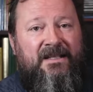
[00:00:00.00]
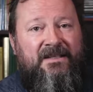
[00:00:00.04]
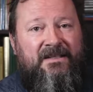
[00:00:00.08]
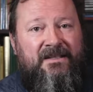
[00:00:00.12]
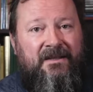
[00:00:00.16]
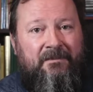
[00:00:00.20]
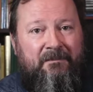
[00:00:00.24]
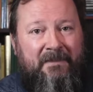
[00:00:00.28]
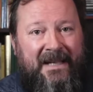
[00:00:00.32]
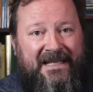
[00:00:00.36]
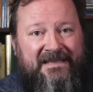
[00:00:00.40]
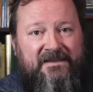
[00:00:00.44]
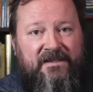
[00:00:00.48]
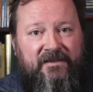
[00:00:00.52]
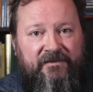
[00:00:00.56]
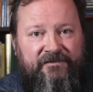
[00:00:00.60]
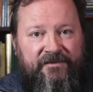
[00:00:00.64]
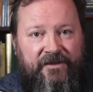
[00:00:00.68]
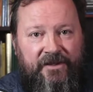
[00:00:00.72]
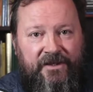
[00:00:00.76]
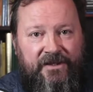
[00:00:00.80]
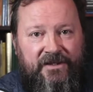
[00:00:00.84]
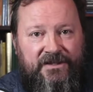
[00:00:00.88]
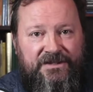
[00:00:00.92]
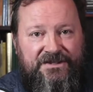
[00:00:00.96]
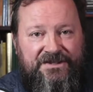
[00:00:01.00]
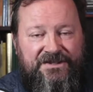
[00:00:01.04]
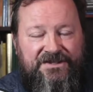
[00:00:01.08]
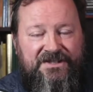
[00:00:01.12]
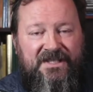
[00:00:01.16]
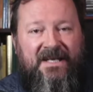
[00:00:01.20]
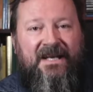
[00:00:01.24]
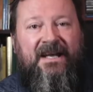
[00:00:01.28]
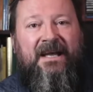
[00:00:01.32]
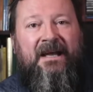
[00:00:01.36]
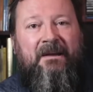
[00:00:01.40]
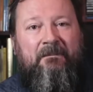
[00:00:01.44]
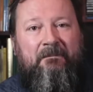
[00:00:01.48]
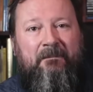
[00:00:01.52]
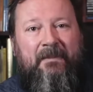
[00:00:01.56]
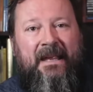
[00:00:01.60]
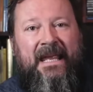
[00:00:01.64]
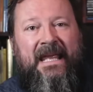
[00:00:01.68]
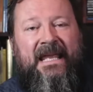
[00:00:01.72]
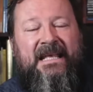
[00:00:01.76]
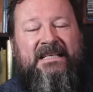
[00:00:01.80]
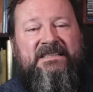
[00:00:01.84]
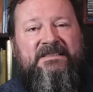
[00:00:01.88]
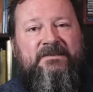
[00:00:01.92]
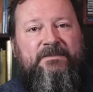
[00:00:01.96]
the metaverse,
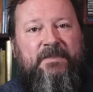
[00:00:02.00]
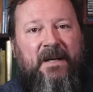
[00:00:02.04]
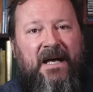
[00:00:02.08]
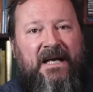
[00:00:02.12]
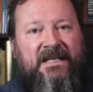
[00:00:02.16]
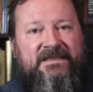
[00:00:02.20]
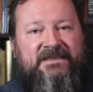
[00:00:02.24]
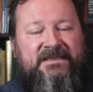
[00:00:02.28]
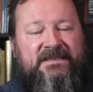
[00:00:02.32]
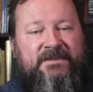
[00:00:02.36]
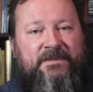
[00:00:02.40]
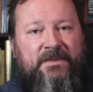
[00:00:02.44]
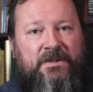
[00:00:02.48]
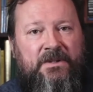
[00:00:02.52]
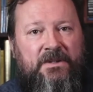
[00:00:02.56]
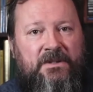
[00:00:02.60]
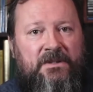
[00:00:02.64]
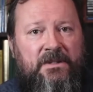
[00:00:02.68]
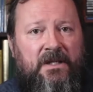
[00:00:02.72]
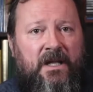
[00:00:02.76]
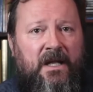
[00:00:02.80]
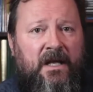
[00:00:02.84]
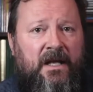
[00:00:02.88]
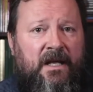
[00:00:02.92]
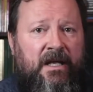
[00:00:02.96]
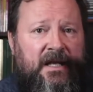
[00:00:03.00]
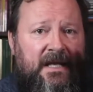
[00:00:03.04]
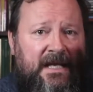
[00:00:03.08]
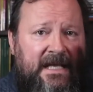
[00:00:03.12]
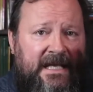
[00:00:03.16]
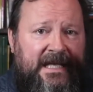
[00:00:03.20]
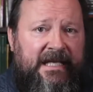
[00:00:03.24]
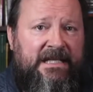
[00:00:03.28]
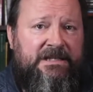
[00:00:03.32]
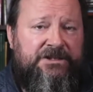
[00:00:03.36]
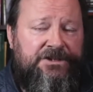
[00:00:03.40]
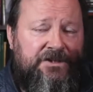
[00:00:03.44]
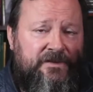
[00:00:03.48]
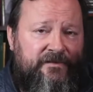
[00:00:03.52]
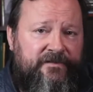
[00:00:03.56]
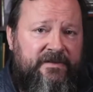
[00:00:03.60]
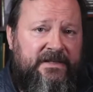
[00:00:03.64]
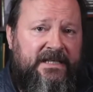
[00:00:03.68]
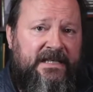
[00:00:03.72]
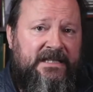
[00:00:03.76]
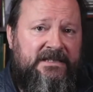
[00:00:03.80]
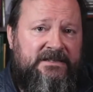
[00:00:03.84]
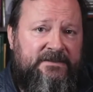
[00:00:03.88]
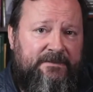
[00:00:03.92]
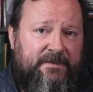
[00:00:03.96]
makes possible each of
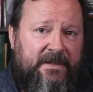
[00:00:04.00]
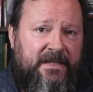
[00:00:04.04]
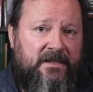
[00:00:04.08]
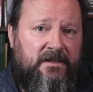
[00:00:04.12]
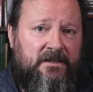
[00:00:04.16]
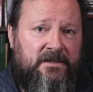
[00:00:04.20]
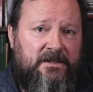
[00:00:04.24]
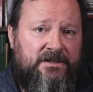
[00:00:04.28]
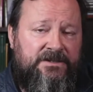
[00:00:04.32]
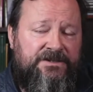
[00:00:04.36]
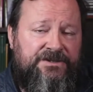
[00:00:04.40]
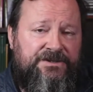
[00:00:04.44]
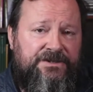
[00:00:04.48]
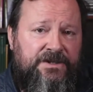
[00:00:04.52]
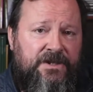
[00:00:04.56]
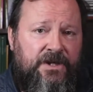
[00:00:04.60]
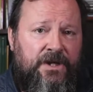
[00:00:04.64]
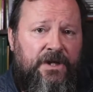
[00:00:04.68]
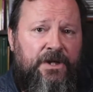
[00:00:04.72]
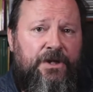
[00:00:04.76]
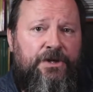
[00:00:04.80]
these pillars